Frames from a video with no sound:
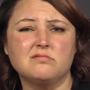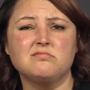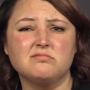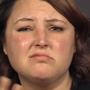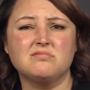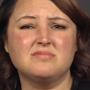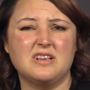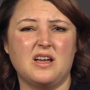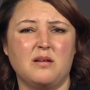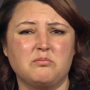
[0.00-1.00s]
Now, how
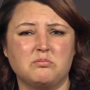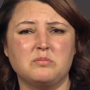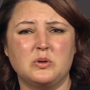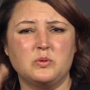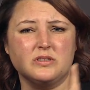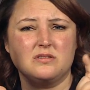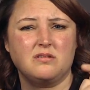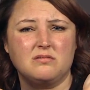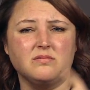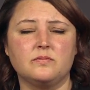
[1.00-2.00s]
can you add
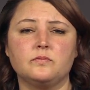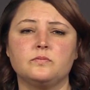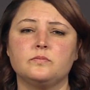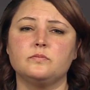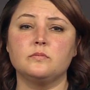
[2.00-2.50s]
metadata?